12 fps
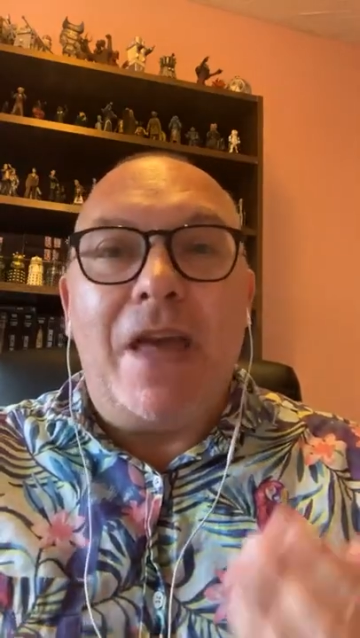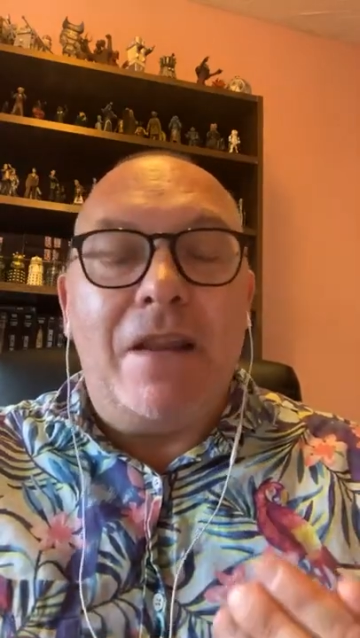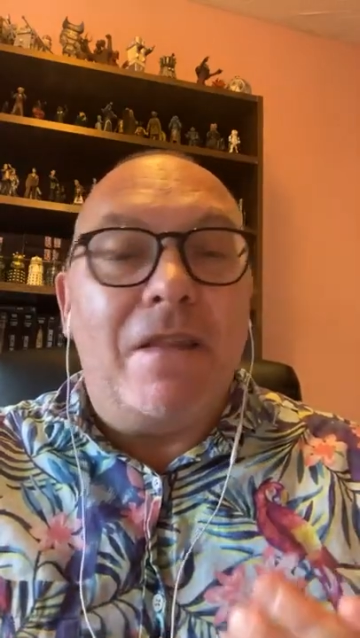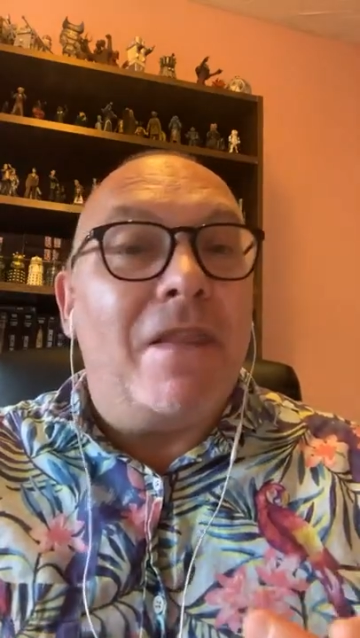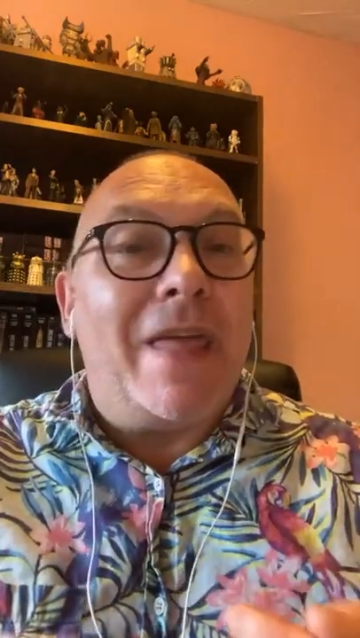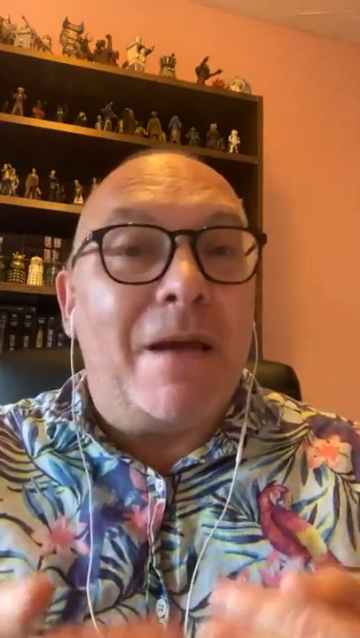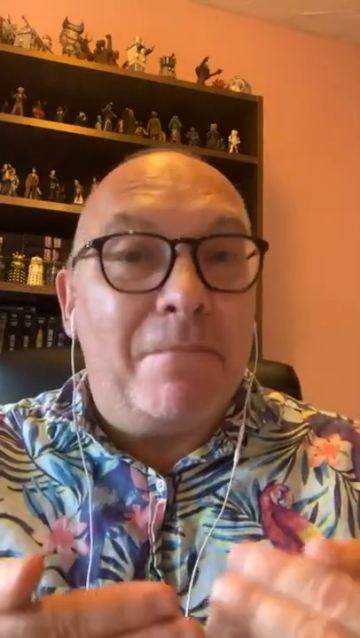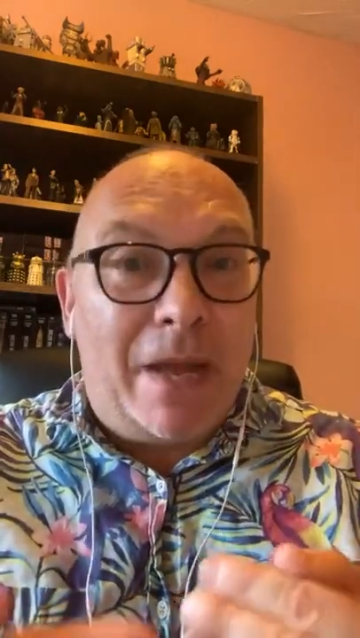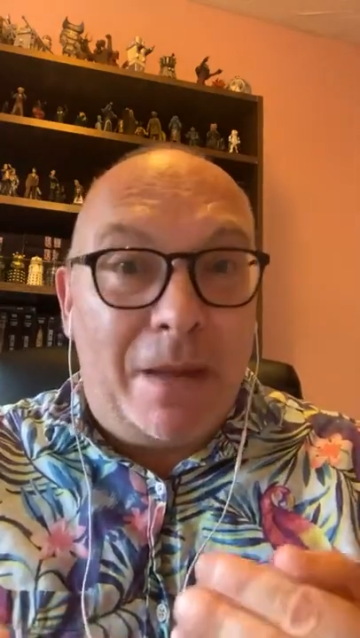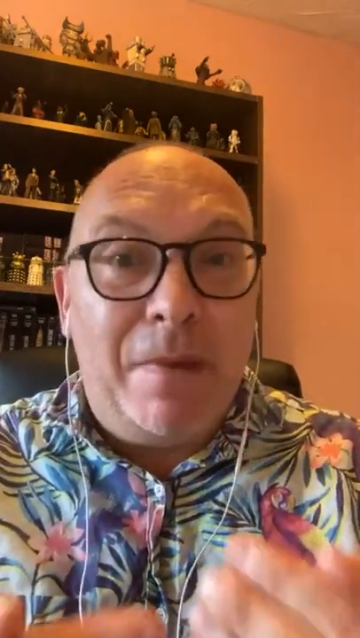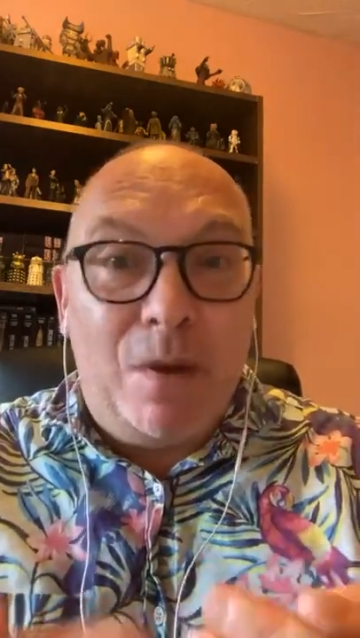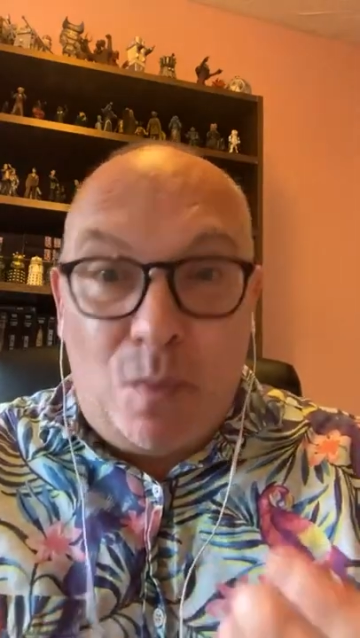then that
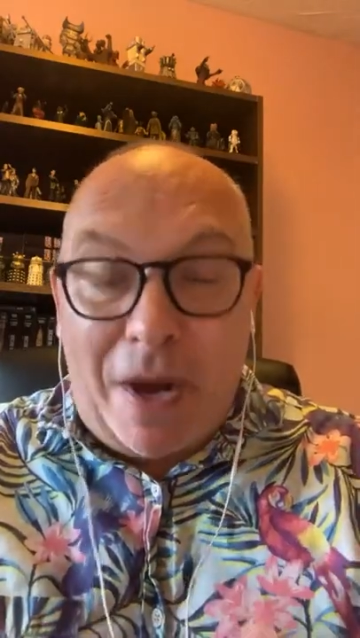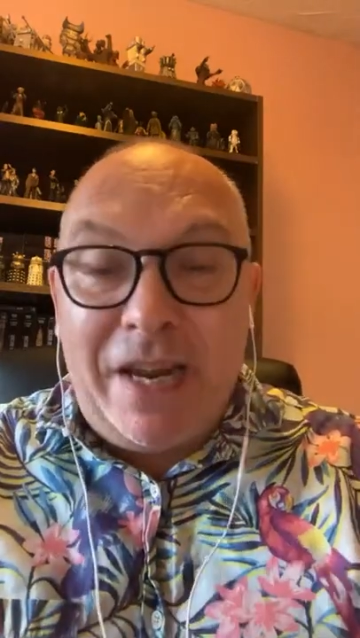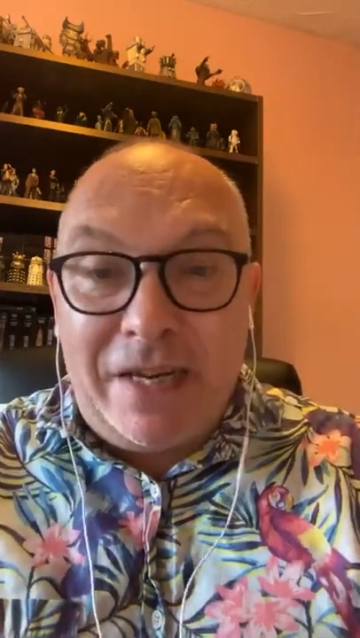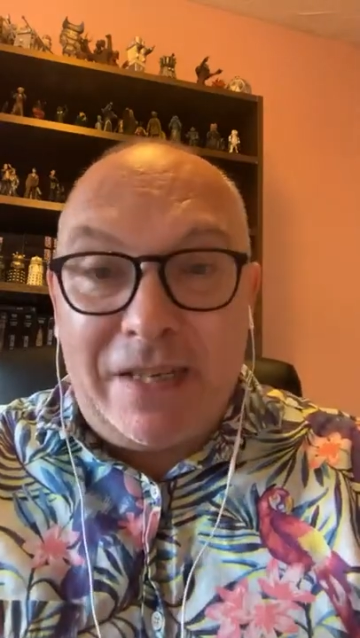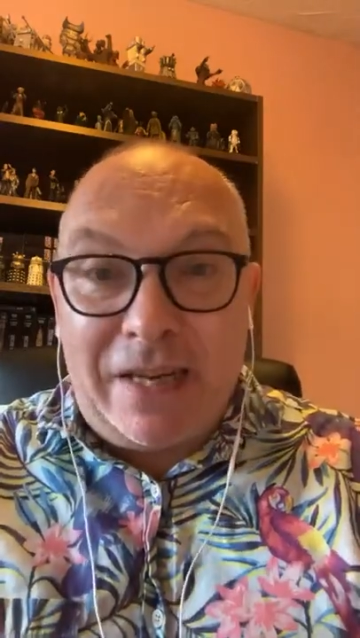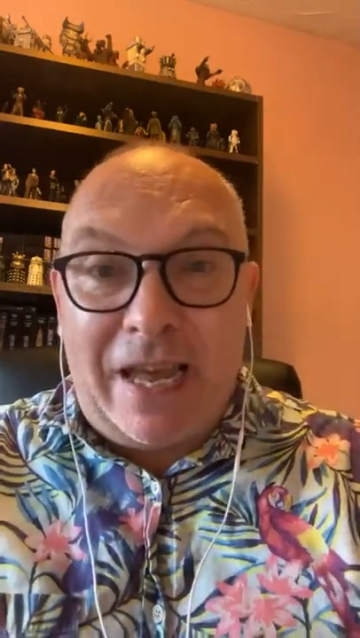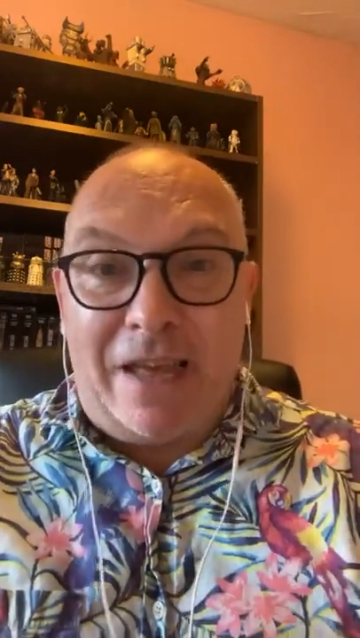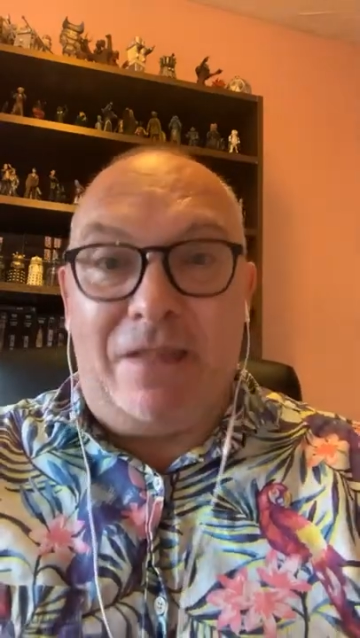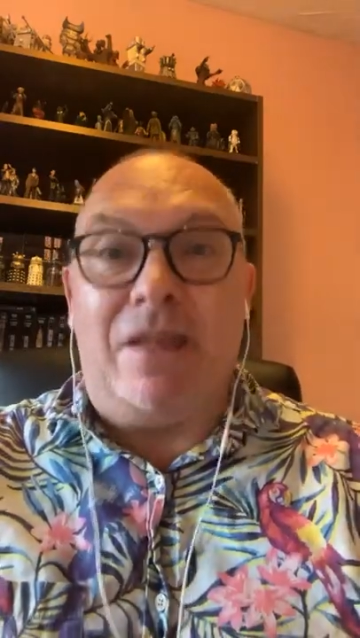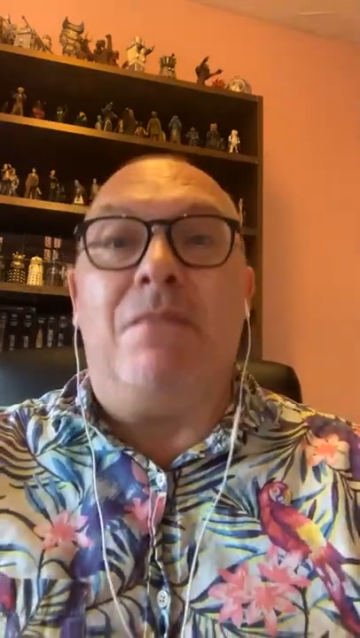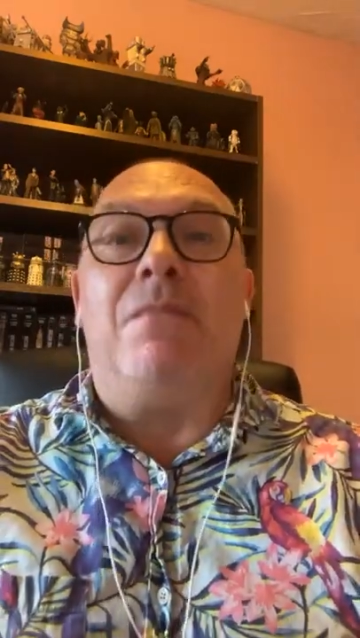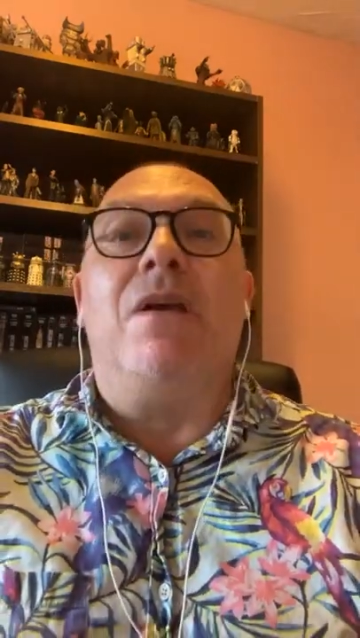may be a way to
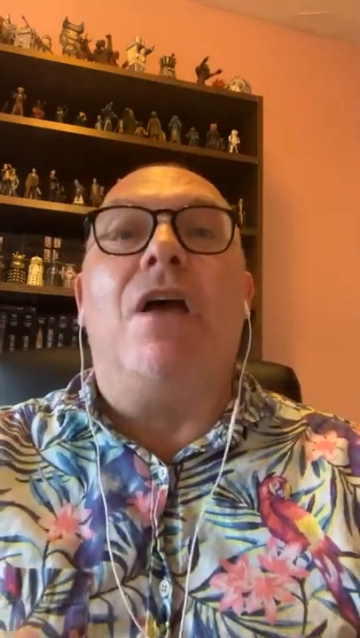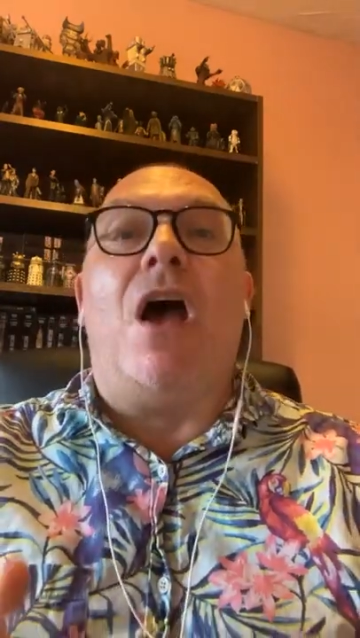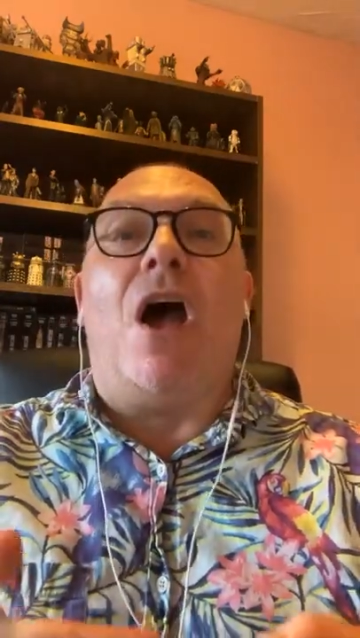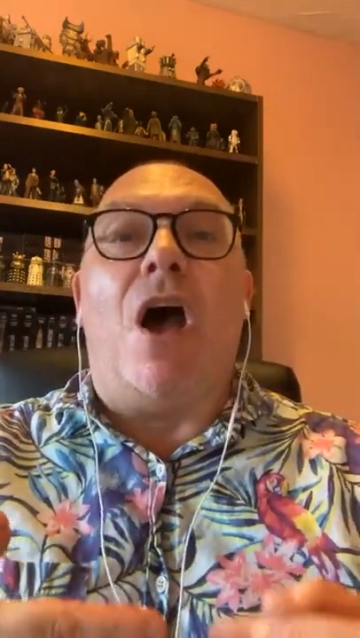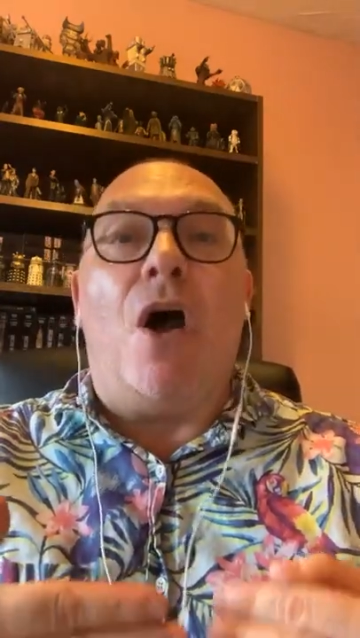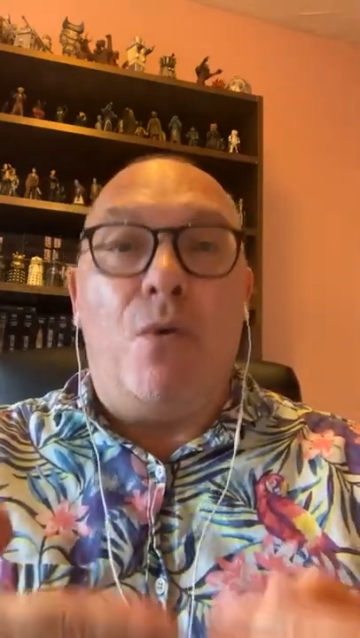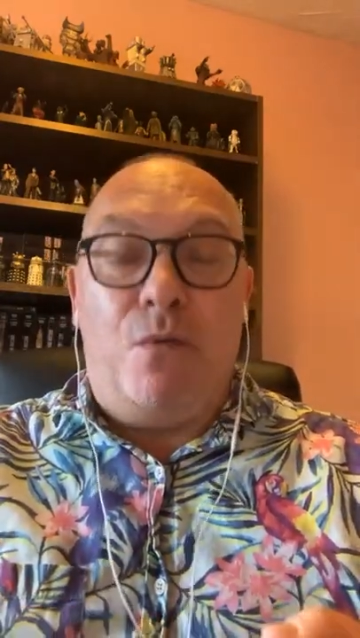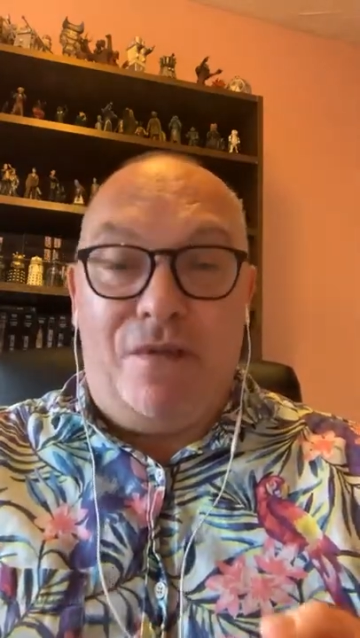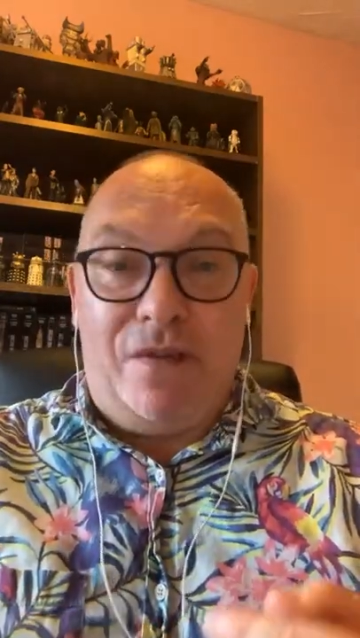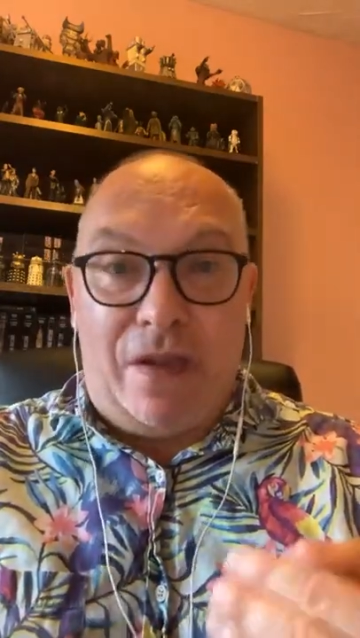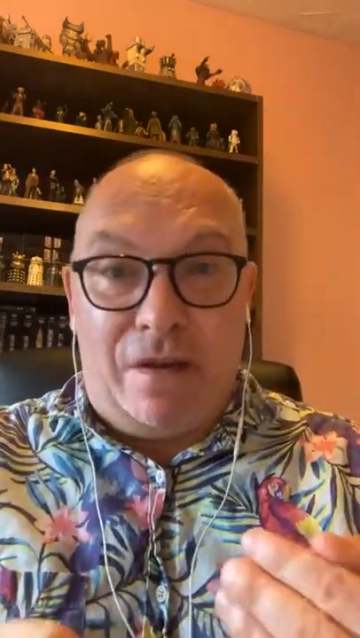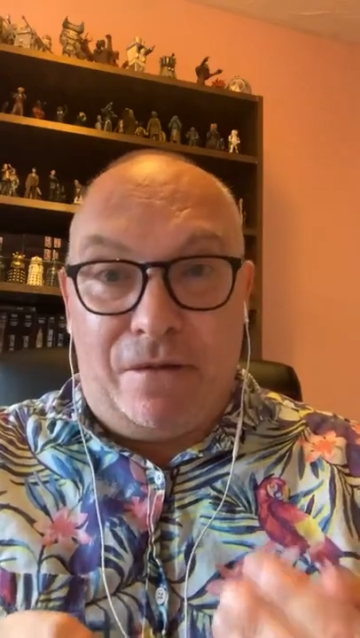get them
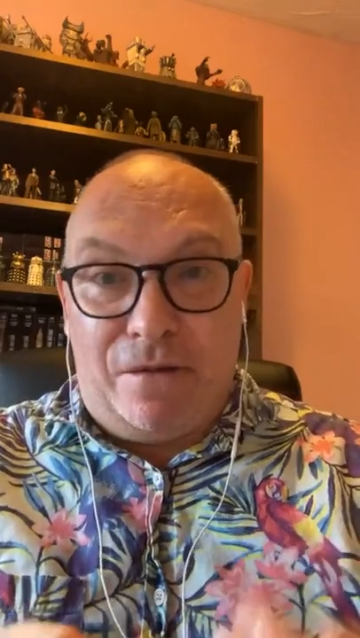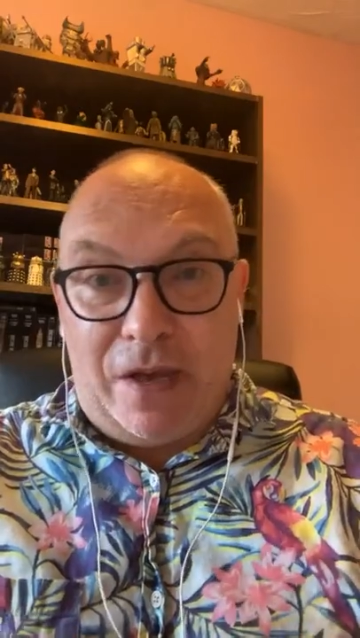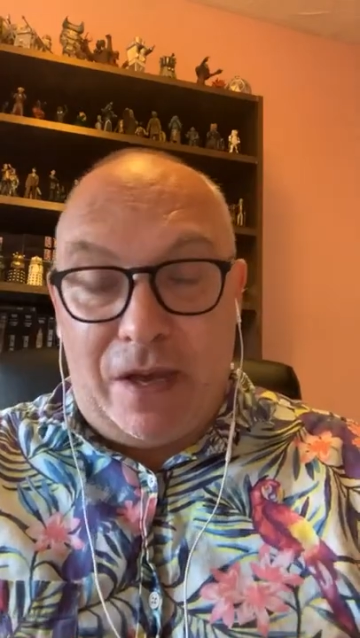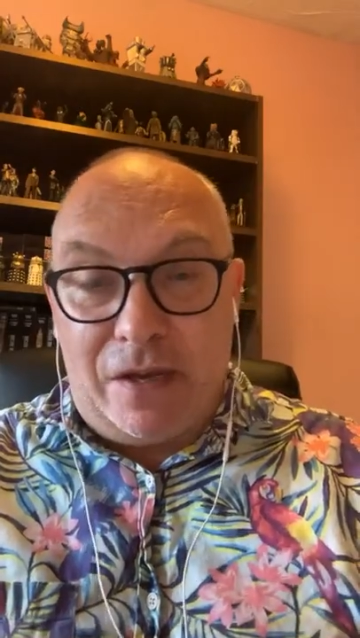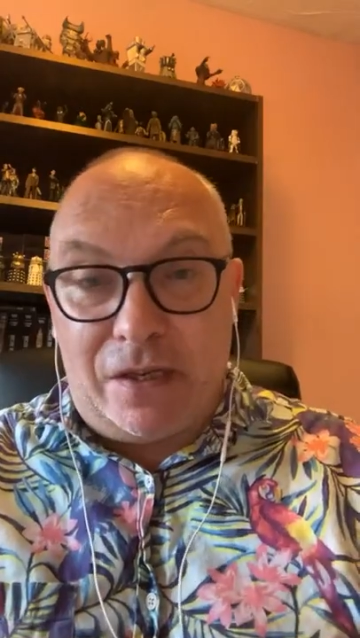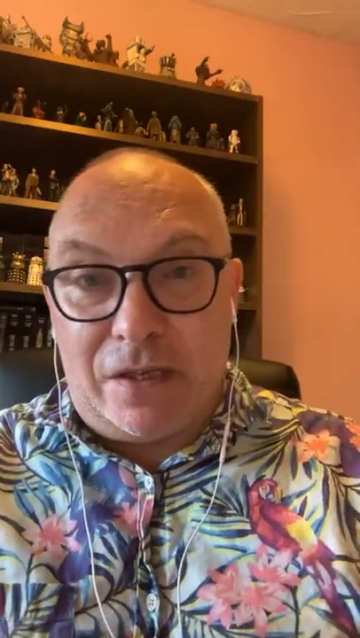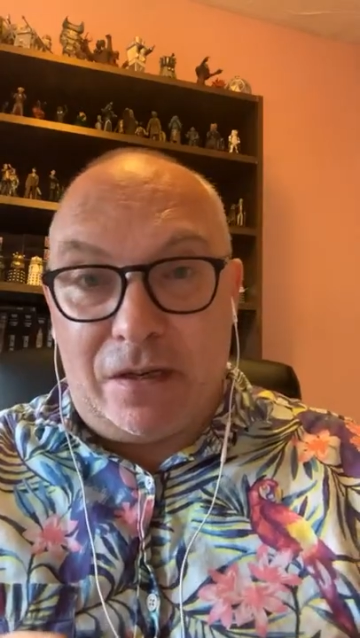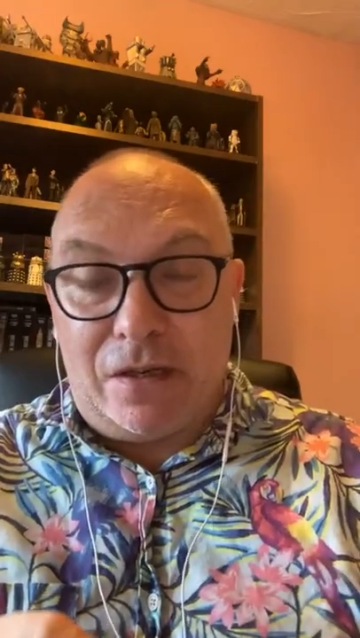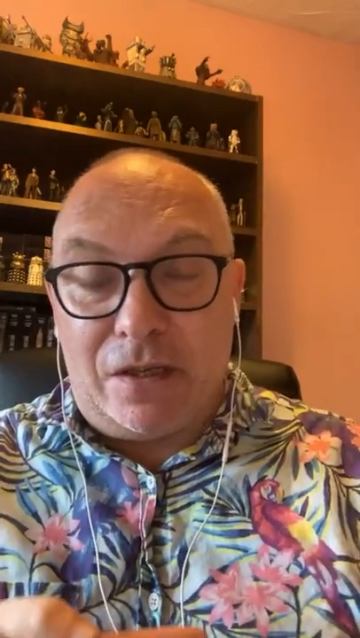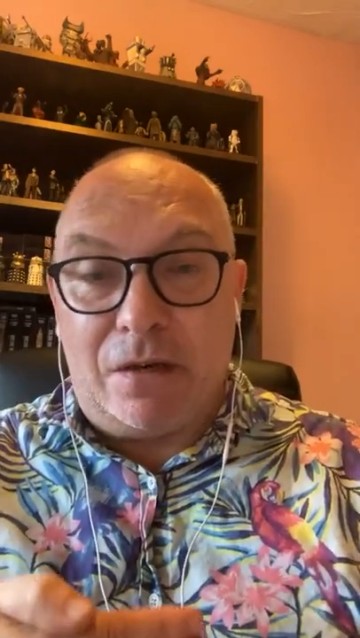over their fears.